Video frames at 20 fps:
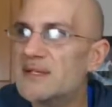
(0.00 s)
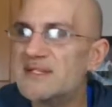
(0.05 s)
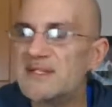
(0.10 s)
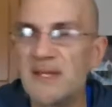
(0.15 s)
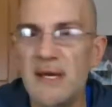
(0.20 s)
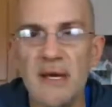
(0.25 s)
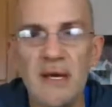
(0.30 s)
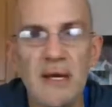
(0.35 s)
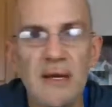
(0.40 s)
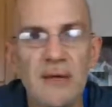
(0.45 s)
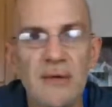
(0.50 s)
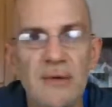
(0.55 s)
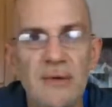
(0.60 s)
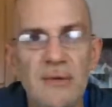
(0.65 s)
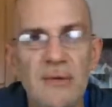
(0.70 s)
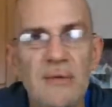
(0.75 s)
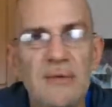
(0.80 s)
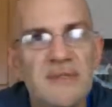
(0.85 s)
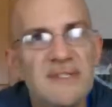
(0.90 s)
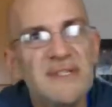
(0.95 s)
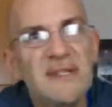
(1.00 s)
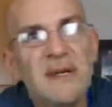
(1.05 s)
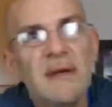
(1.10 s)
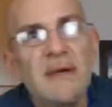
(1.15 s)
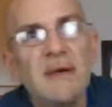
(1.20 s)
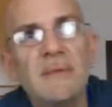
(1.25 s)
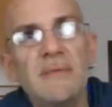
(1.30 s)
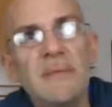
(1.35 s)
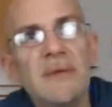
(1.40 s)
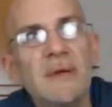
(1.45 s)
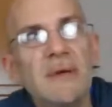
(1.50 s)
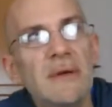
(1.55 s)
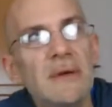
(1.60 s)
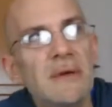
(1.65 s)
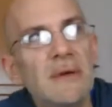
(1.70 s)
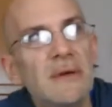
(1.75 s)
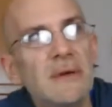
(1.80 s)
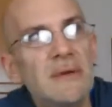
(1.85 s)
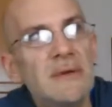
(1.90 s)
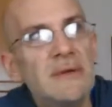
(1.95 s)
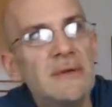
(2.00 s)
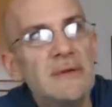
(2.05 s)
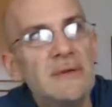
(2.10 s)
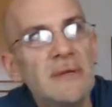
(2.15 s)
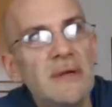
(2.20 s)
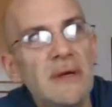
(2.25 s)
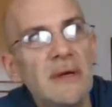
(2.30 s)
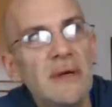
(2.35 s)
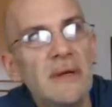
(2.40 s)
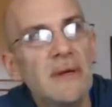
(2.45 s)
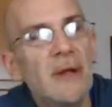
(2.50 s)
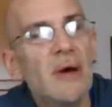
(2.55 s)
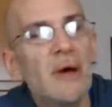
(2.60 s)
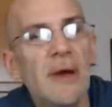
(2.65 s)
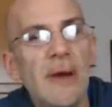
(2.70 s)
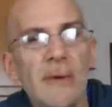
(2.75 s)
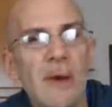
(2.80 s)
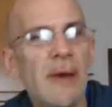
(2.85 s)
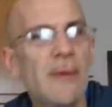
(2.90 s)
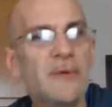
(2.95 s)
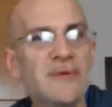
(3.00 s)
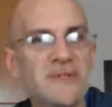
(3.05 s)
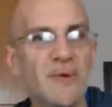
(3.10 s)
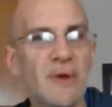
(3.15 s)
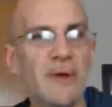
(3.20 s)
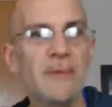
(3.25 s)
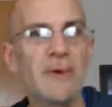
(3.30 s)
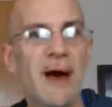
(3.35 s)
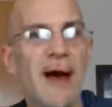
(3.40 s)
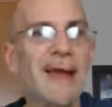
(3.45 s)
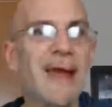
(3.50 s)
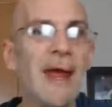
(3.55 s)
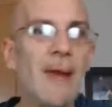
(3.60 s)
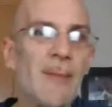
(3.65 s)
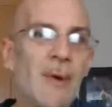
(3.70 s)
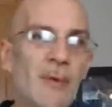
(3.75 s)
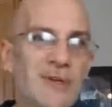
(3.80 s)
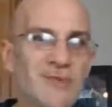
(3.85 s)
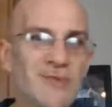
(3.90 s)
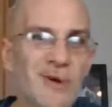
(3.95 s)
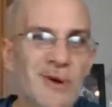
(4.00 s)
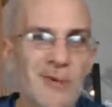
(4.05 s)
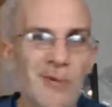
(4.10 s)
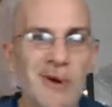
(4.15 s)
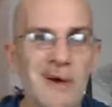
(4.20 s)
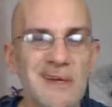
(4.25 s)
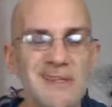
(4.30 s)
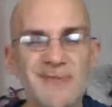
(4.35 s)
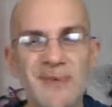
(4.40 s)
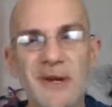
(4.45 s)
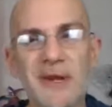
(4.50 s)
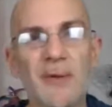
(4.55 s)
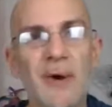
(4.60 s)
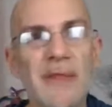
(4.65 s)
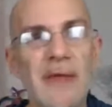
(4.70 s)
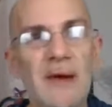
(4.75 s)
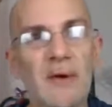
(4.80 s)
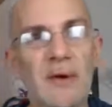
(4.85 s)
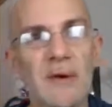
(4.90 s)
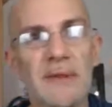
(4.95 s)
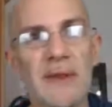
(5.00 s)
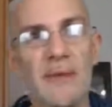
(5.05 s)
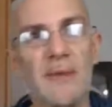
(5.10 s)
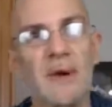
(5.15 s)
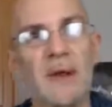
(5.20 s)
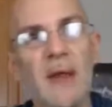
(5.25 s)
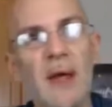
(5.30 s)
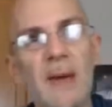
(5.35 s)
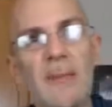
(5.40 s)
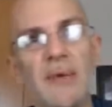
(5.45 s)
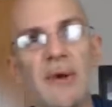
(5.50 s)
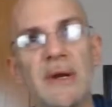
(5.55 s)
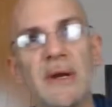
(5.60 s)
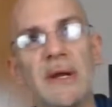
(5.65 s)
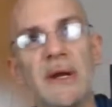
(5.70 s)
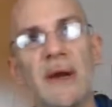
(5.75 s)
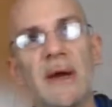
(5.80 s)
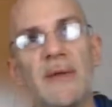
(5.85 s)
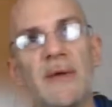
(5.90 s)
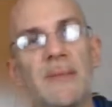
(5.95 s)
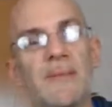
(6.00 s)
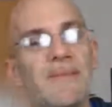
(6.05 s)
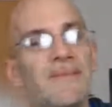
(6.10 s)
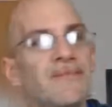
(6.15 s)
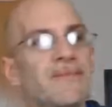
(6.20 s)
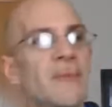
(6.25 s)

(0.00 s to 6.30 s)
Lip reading: Say you, say me, say no. It was I can't remember which one it was, but anyway, they were collaborating together.